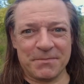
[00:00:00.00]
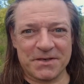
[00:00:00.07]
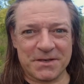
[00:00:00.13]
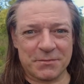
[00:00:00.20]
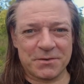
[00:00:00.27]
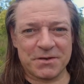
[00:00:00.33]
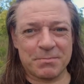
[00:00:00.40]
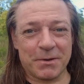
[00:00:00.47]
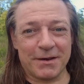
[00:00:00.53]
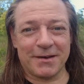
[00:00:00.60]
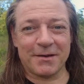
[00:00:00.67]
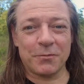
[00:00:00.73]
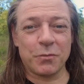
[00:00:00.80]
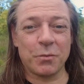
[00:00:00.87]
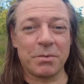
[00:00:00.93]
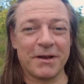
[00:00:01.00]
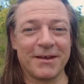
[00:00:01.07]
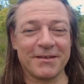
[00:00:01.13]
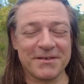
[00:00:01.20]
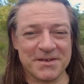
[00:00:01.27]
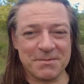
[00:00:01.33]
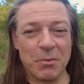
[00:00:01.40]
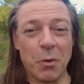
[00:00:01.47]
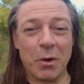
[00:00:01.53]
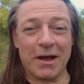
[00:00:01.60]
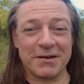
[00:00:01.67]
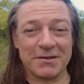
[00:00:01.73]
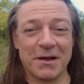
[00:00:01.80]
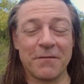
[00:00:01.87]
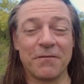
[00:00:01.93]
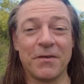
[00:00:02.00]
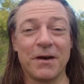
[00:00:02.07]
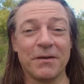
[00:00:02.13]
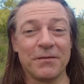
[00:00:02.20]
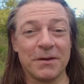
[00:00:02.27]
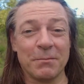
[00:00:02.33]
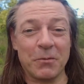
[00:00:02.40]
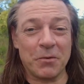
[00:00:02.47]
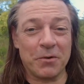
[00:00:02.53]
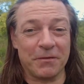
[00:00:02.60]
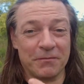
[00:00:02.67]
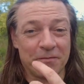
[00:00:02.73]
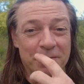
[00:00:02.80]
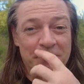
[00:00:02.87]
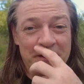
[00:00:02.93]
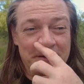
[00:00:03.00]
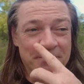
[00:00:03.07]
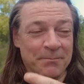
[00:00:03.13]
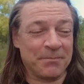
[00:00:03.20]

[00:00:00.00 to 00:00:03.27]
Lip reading: so to speak, will be in the small hours, like 5 in the morning for me.